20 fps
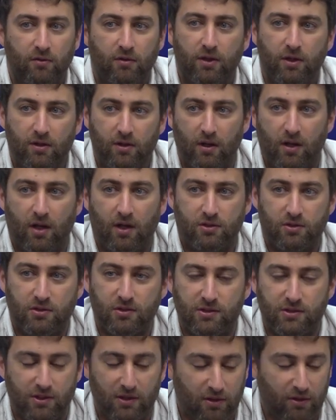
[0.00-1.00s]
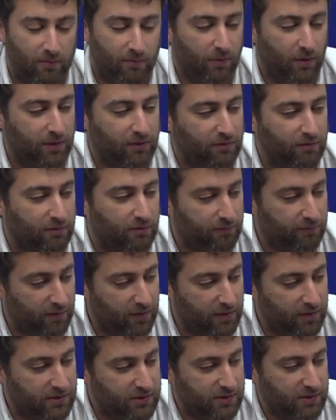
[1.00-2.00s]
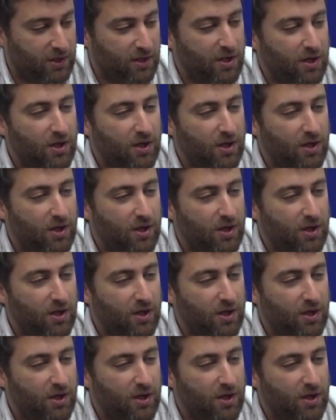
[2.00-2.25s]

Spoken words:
to legal actions taken by the defense.